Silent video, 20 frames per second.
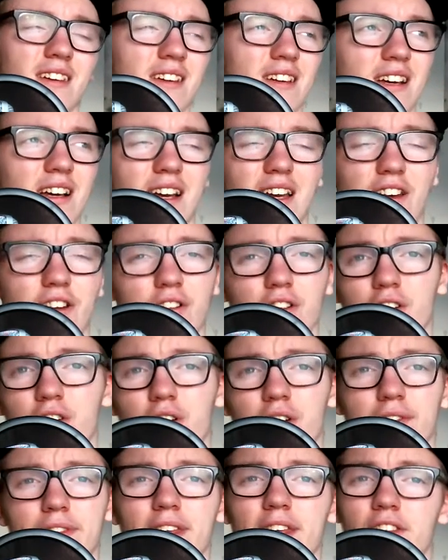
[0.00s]
I don't know
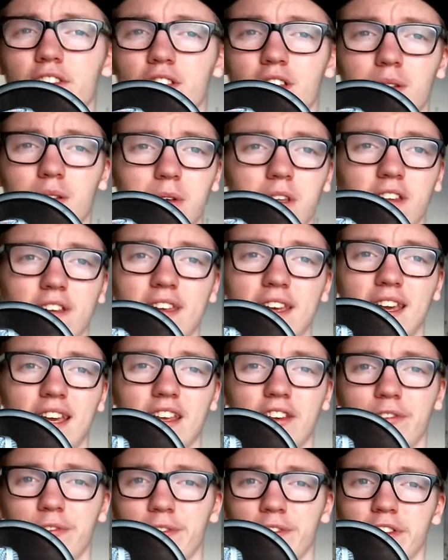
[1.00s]
if that's gonna be the
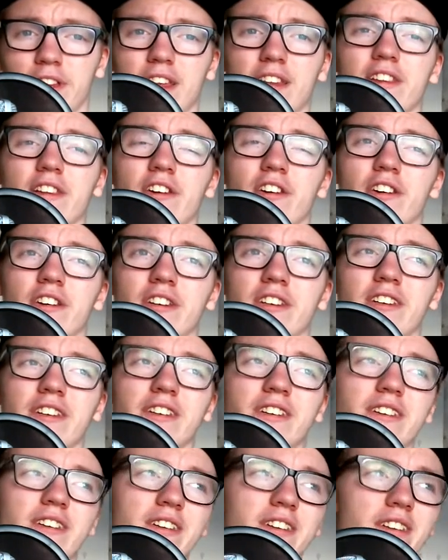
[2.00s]
case for that long.
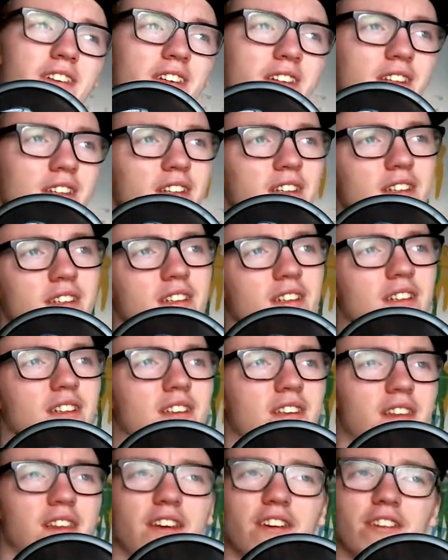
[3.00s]

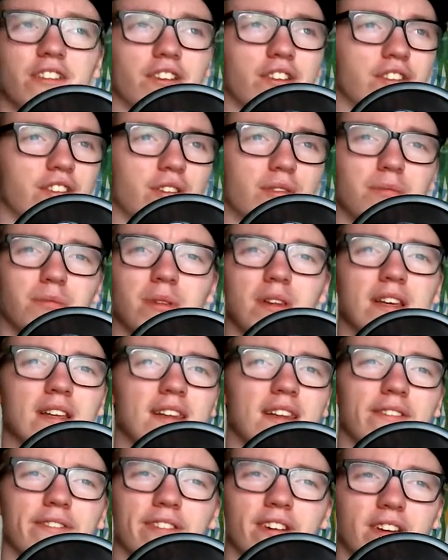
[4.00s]
They're just
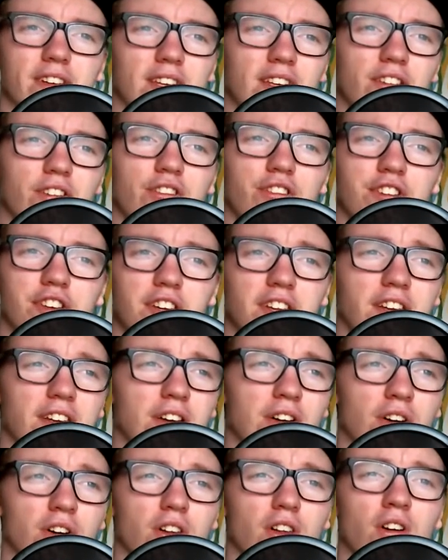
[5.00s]
completely fucking shitting
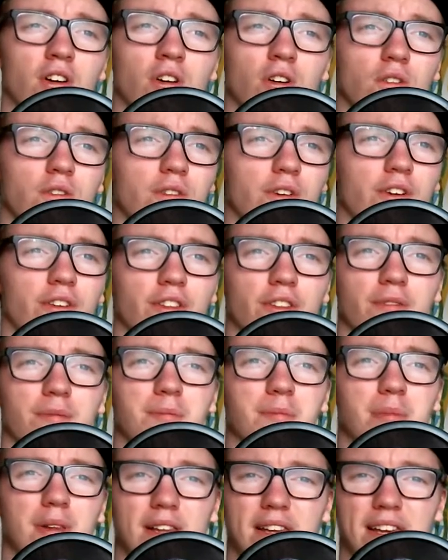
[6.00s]
all over
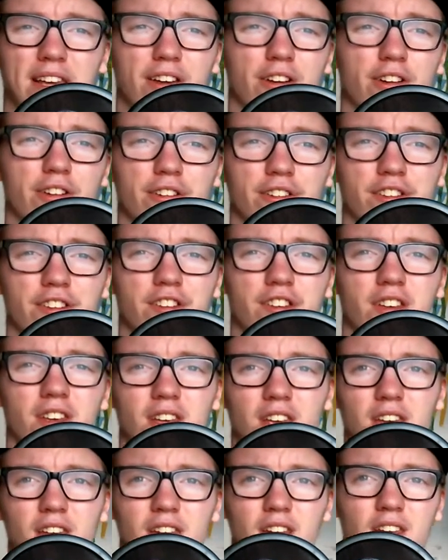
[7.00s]
the players.
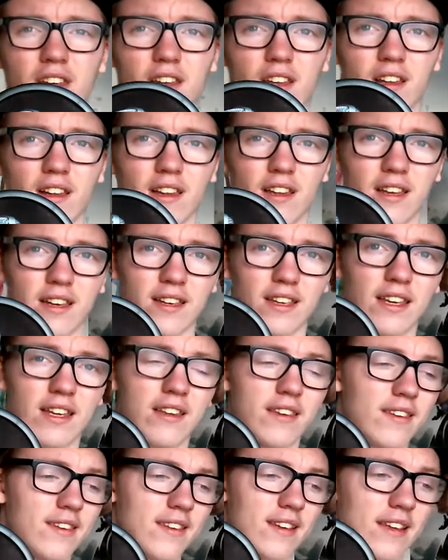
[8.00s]
Like,
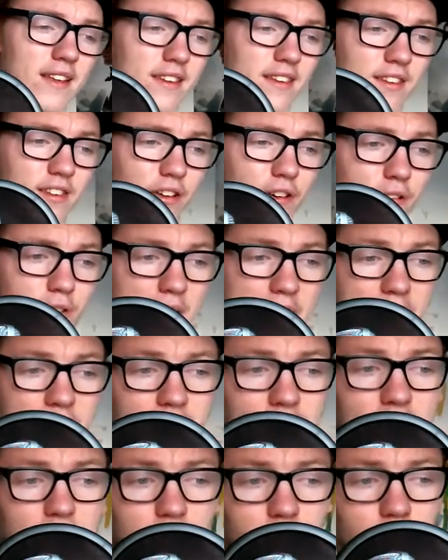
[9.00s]
it's so
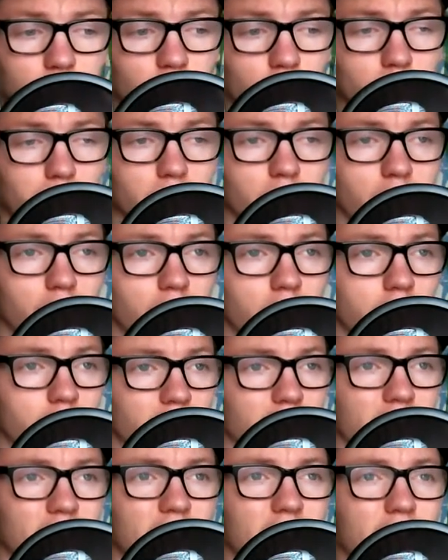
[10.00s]
anti-consumer
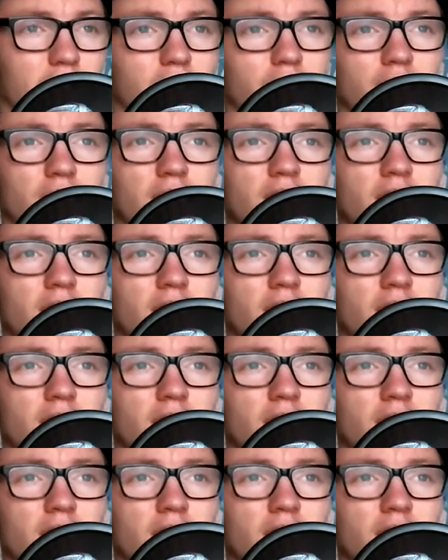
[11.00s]
right now.